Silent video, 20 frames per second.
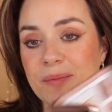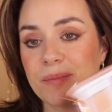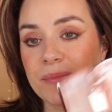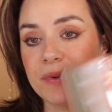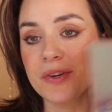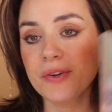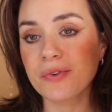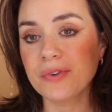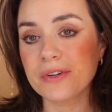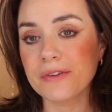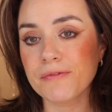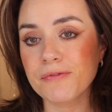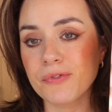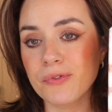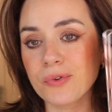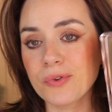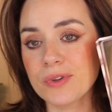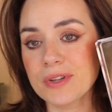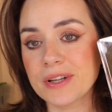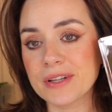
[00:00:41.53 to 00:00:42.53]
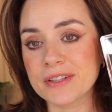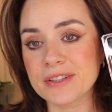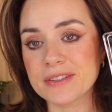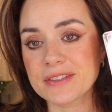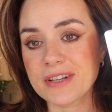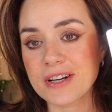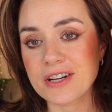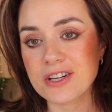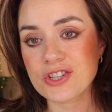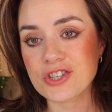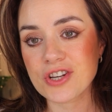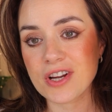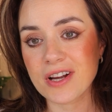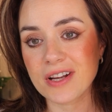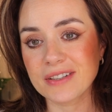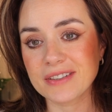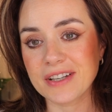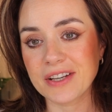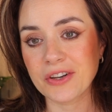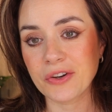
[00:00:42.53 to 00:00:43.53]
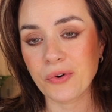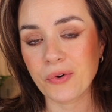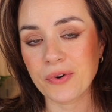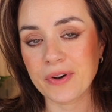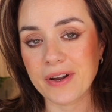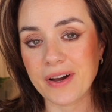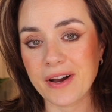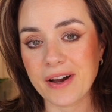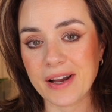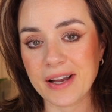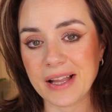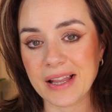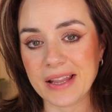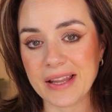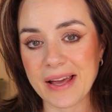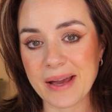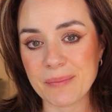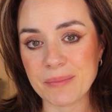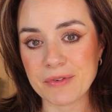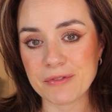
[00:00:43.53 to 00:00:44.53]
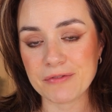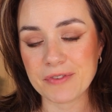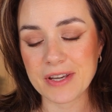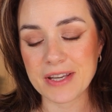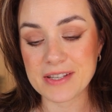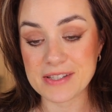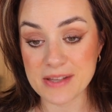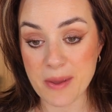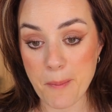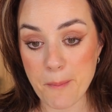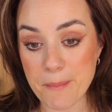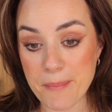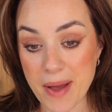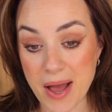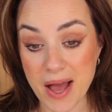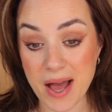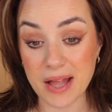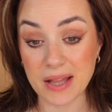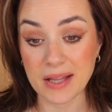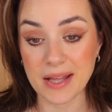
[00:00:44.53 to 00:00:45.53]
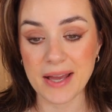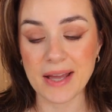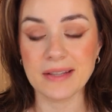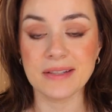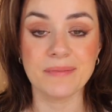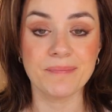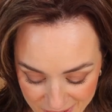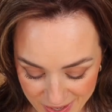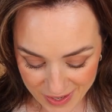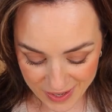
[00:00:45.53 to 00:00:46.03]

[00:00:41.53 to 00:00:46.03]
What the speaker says: beautiful Natasha Denona Glam Face Palette.